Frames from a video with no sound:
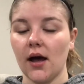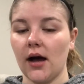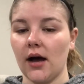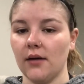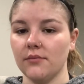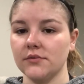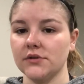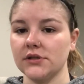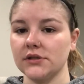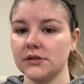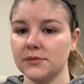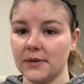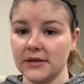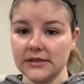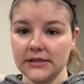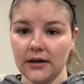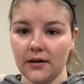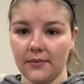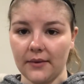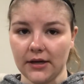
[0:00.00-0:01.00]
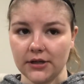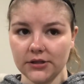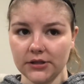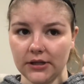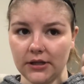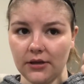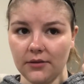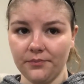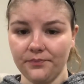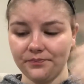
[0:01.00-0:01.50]
So it's supposed to help
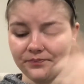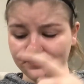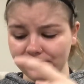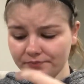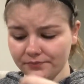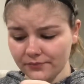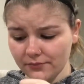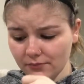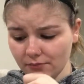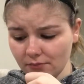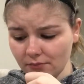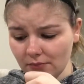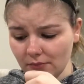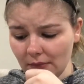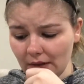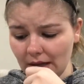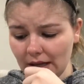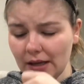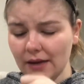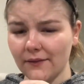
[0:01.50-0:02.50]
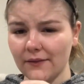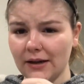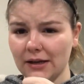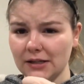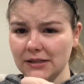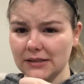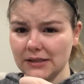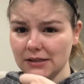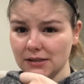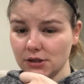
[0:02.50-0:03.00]
actually even out
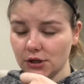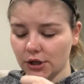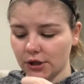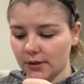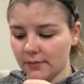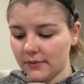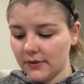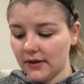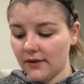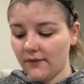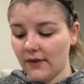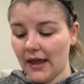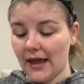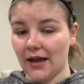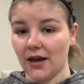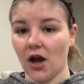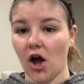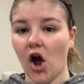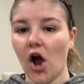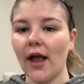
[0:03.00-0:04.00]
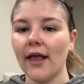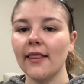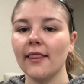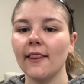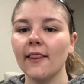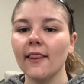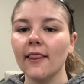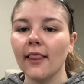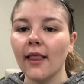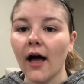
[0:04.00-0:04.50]
your skin tone, I believe. And I
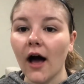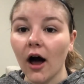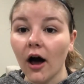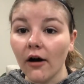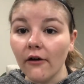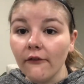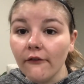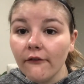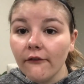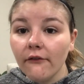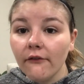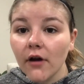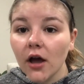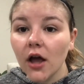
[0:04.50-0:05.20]
love